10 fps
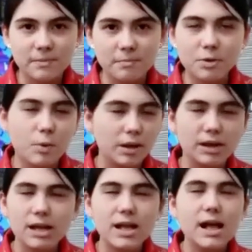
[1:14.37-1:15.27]
But well,
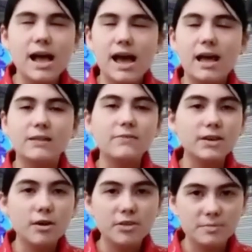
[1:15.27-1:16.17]

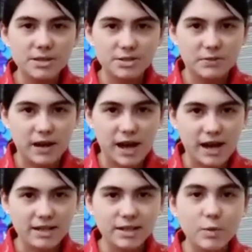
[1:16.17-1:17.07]
leaving all the mystery
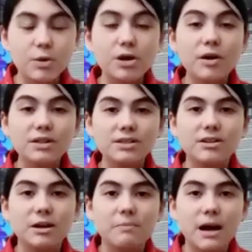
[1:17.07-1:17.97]
behind, we're going to
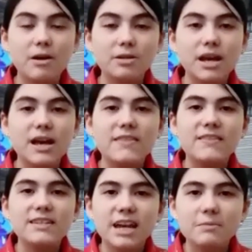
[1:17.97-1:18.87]
talk about
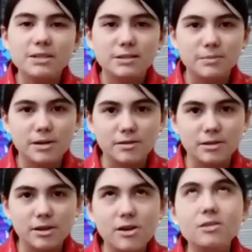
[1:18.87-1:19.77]
the Thomson model,
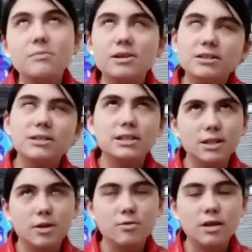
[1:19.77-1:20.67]
or mostly
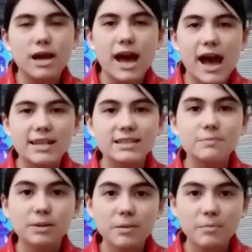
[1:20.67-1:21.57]
known as the
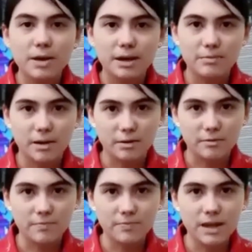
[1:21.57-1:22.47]
plum pudding model.
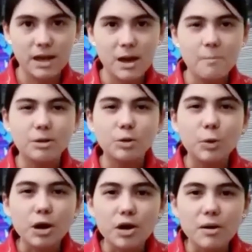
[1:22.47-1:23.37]
But
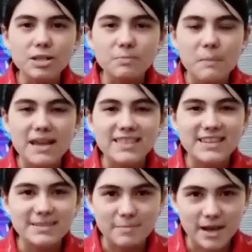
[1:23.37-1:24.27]
we're going to make
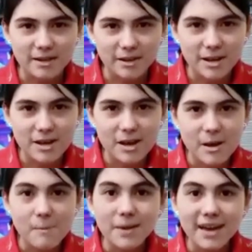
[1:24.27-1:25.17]
this better,
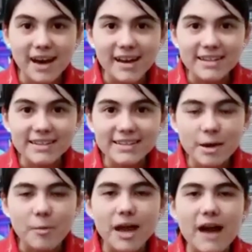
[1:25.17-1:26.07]
because
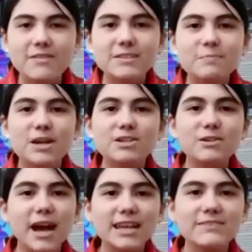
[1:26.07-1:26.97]
we have a special
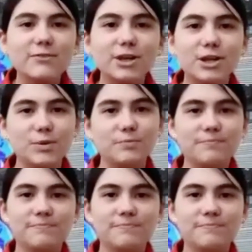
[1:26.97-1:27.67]
guest for you.